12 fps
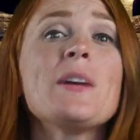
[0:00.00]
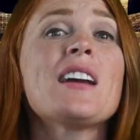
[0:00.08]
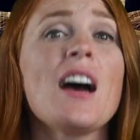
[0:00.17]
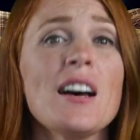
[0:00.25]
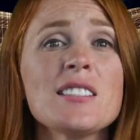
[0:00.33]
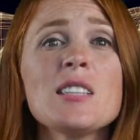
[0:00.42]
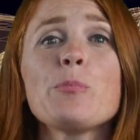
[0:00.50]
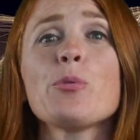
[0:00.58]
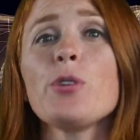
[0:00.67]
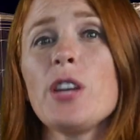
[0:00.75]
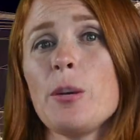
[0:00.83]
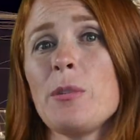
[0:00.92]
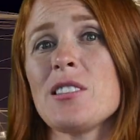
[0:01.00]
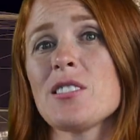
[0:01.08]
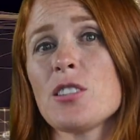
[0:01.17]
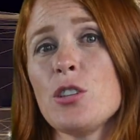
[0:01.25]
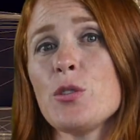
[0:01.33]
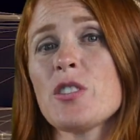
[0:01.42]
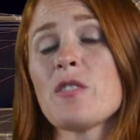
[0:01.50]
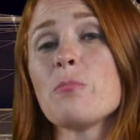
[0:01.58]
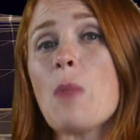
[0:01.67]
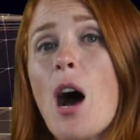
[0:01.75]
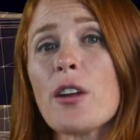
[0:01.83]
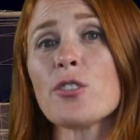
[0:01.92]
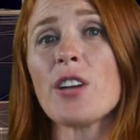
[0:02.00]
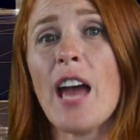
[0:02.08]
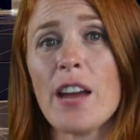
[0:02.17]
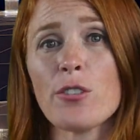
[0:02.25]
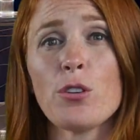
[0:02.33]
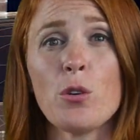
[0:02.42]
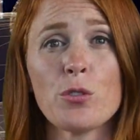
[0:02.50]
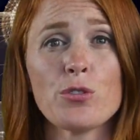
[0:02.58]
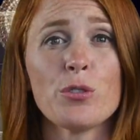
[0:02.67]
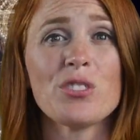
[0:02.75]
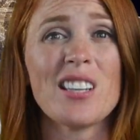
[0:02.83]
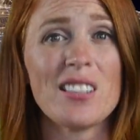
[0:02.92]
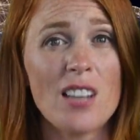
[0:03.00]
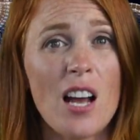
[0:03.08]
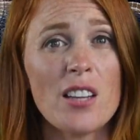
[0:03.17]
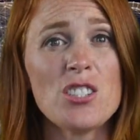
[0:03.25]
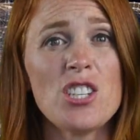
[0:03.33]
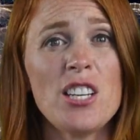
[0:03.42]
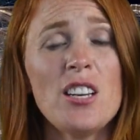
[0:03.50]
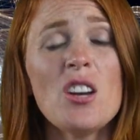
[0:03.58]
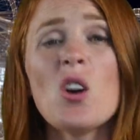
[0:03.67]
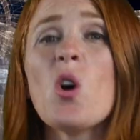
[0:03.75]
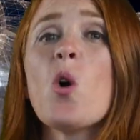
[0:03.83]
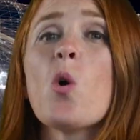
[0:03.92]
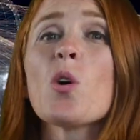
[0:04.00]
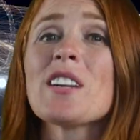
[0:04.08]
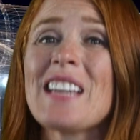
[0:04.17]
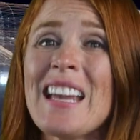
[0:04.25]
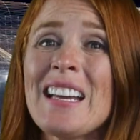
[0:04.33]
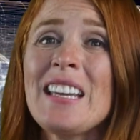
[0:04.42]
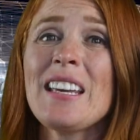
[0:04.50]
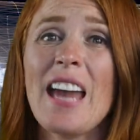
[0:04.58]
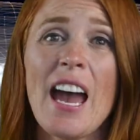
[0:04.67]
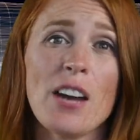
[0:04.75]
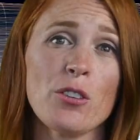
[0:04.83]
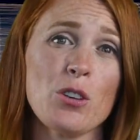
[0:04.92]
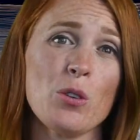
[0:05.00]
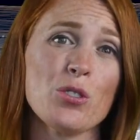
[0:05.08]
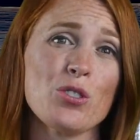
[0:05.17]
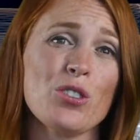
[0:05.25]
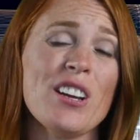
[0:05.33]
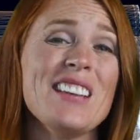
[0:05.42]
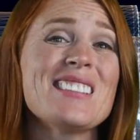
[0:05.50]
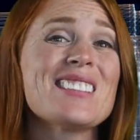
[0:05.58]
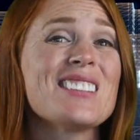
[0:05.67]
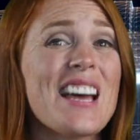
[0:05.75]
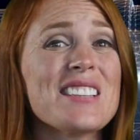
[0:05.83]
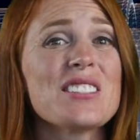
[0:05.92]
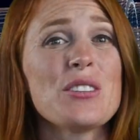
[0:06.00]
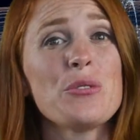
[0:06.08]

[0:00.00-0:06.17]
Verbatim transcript: because it prohibits the use of modern agricultural technology, Organic agriculture is less